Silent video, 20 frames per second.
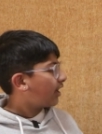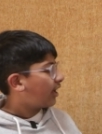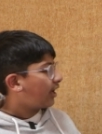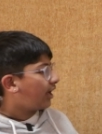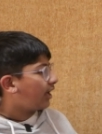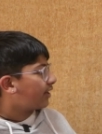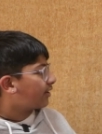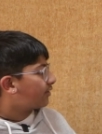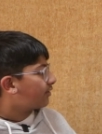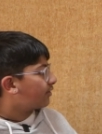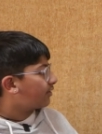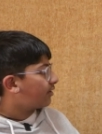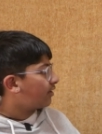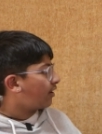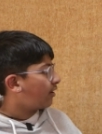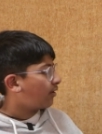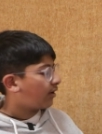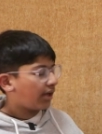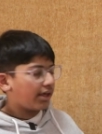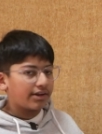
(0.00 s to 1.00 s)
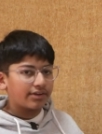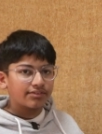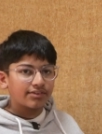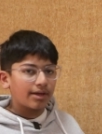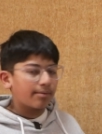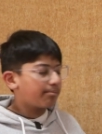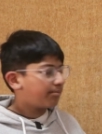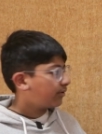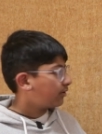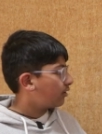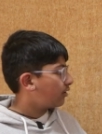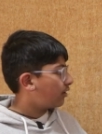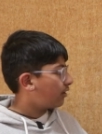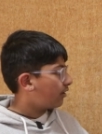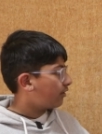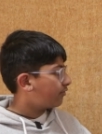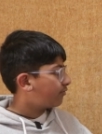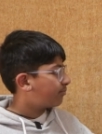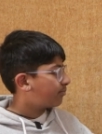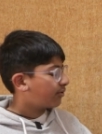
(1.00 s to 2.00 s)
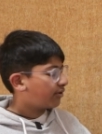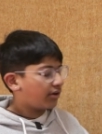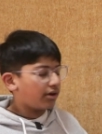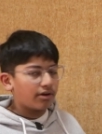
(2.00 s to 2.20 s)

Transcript: and uh, an example of pro